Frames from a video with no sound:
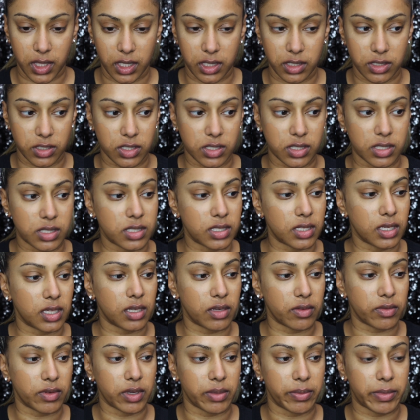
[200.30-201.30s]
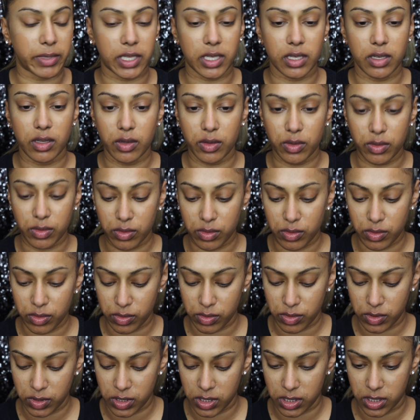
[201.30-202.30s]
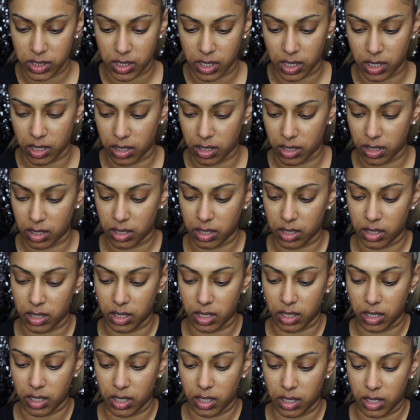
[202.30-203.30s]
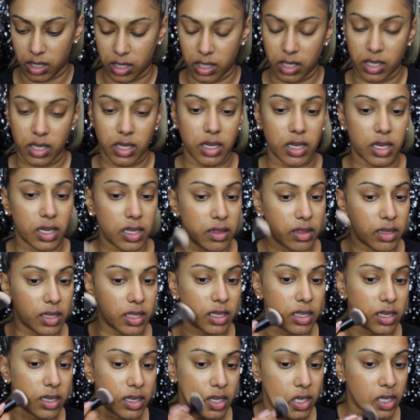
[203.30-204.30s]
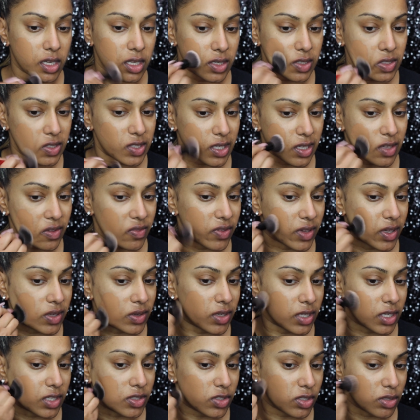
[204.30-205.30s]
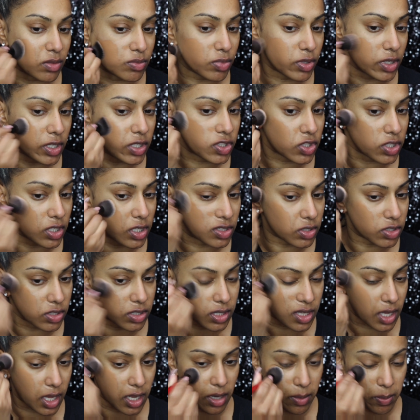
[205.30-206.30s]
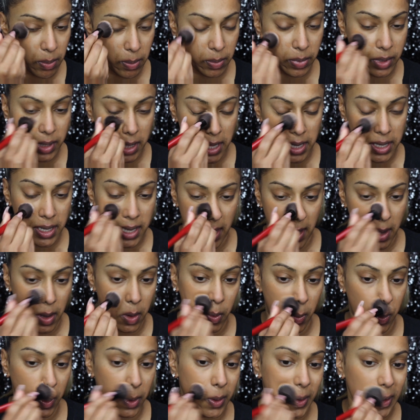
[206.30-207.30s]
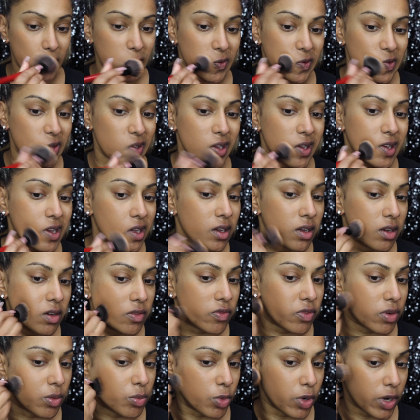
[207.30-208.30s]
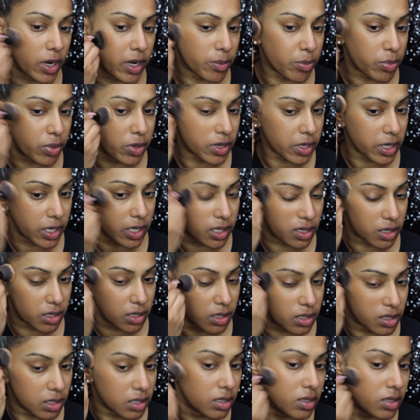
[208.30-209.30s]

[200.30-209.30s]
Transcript: And just stick it around my nose. And then I'm going to take a foundation brush and just kind of blend outwards from where I put it,